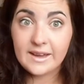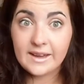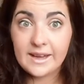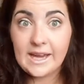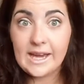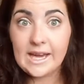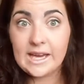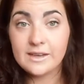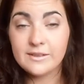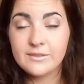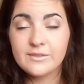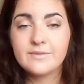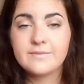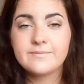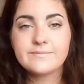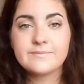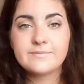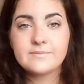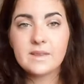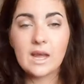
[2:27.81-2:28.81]
that I have.
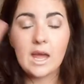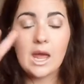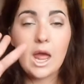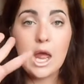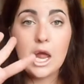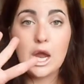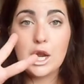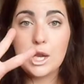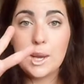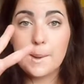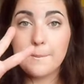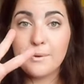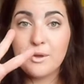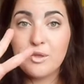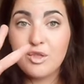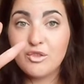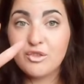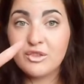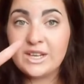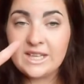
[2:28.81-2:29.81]

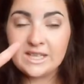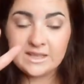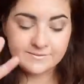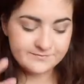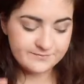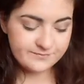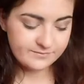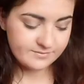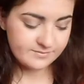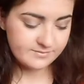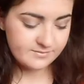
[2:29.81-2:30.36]
Number three.